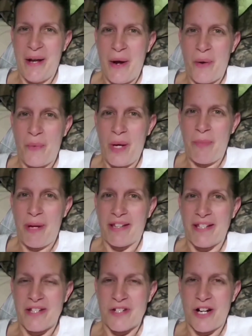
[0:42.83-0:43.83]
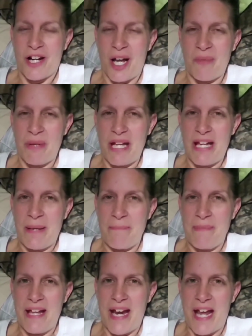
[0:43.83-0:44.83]
we picked this truck up in
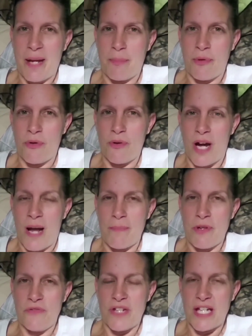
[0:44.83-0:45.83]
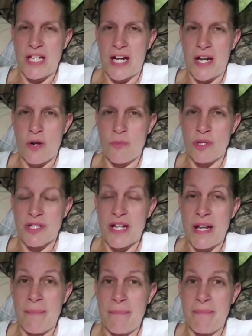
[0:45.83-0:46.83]
mid-April, got moved in, and almost
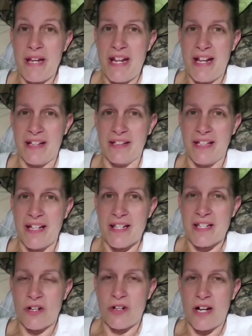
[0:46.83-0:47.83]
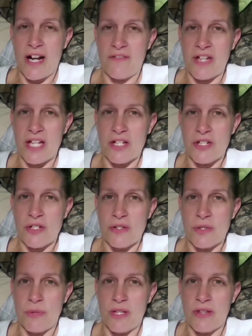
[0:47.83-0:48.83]
immediately started having
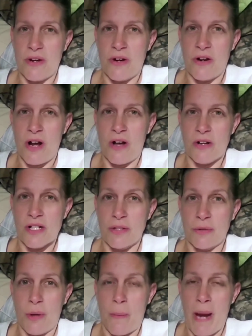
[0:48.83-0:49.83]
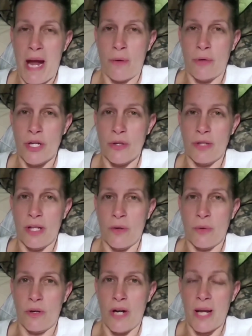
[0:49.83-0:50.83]
issues with our auxiliary power unit,
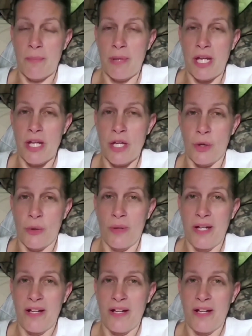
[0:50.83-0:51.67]
or APU.